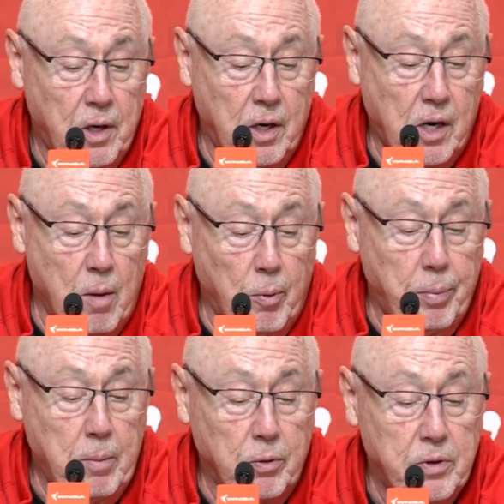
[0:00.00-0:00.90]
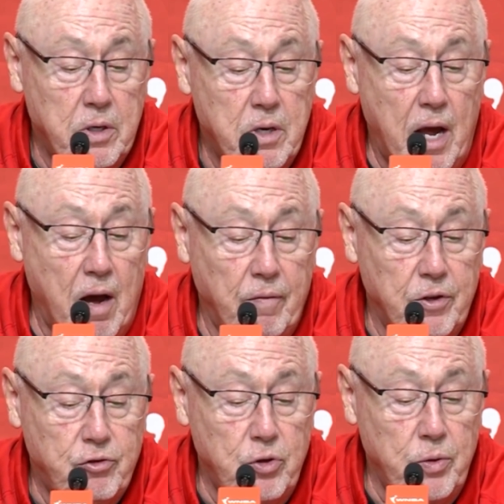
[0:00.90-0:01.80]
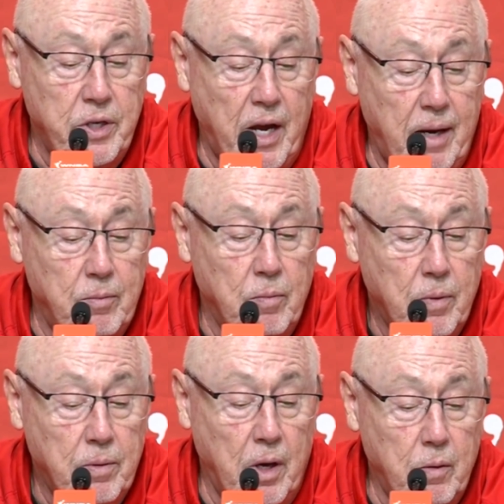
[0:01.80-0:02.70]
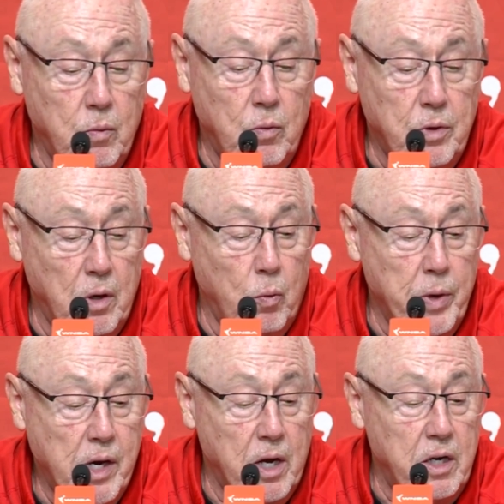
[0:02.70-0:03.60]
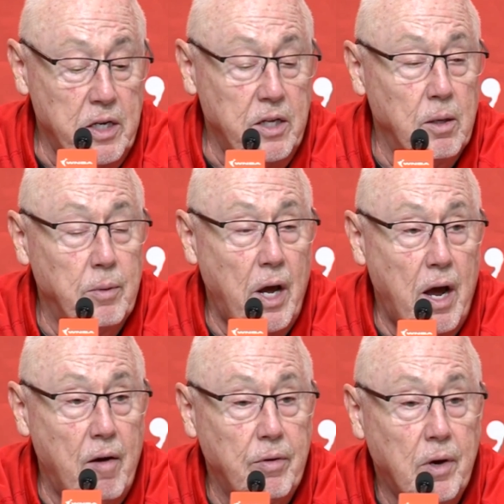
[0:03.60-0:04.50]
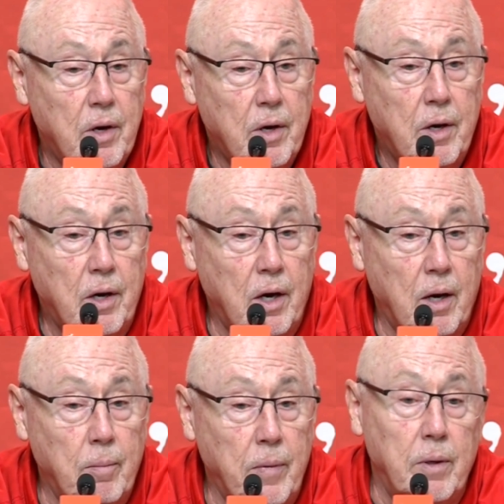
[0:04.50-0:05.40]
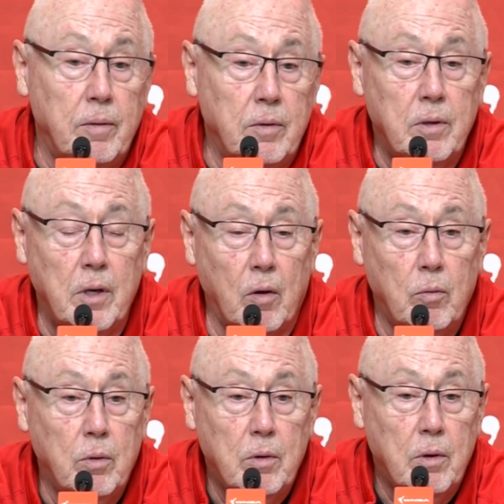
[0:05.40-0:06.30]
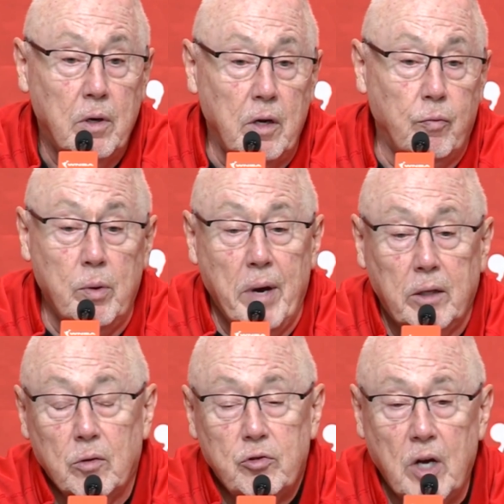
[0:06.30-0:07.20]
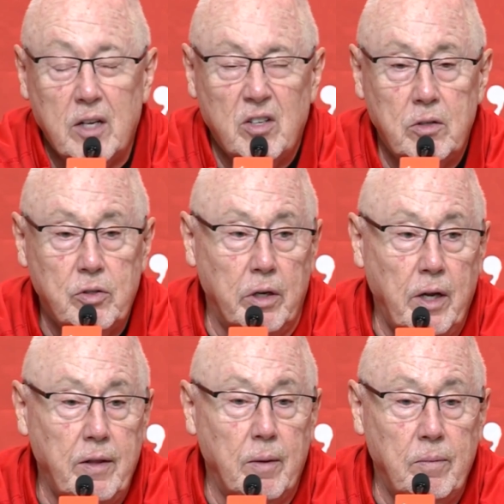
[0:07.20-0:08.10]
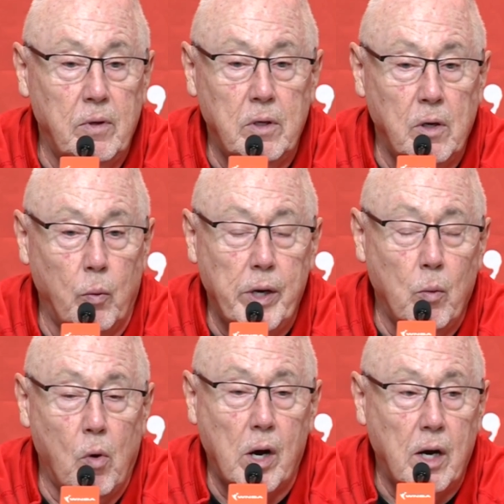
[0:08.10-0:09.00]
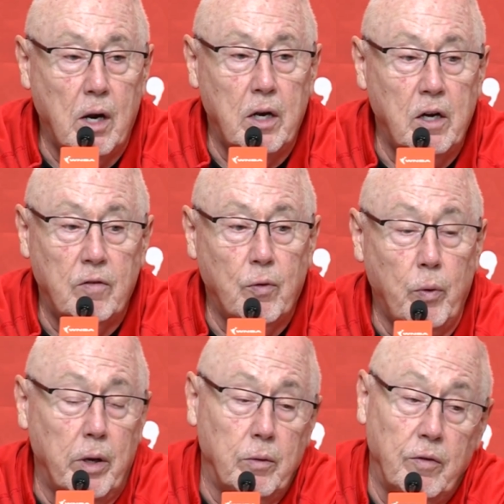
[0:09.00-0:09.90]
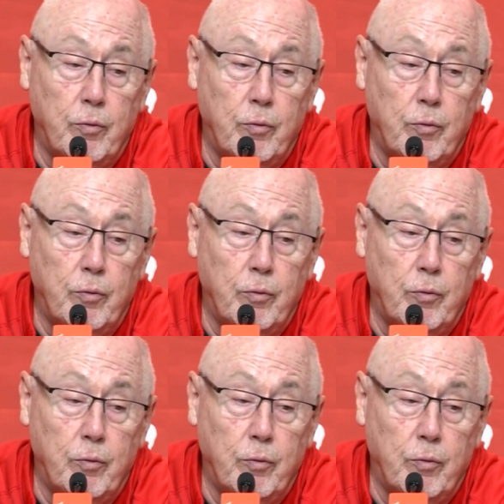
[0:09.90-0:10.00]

A couple people didn't have the shooting game that, you know, we kind of need them to have. Um, and, you know, if we make those shots on Sunday, then, you know, we can walk out, out here for a win.